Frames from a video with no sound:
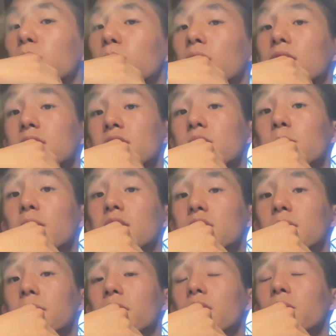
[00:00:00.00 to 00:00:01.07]
plus its B S
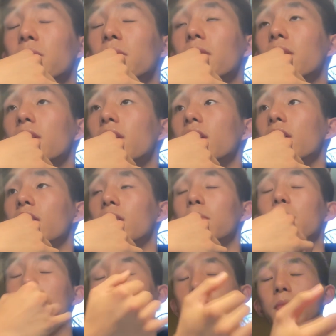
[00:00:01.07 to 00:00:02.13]
M D. And the
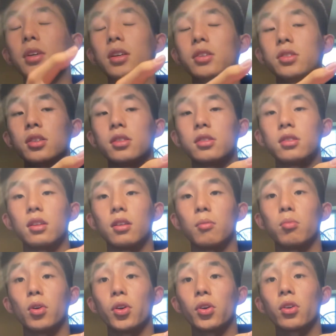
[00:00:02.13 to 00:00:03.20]
B S M D is just a
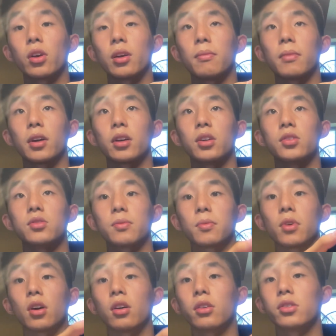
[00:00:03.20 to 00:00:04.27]
program that goes from
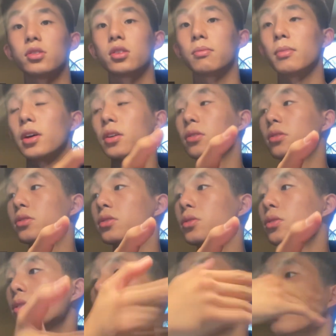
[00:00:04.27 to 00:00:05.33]
college to medical
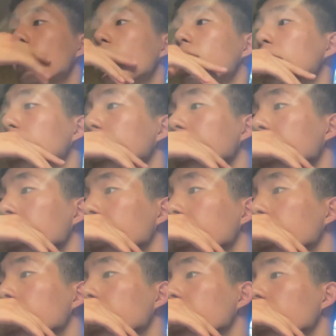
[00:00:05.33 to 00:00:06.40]
school.
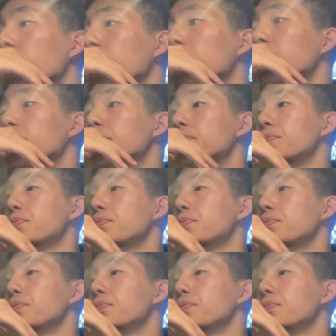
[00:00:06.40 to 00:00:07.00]
And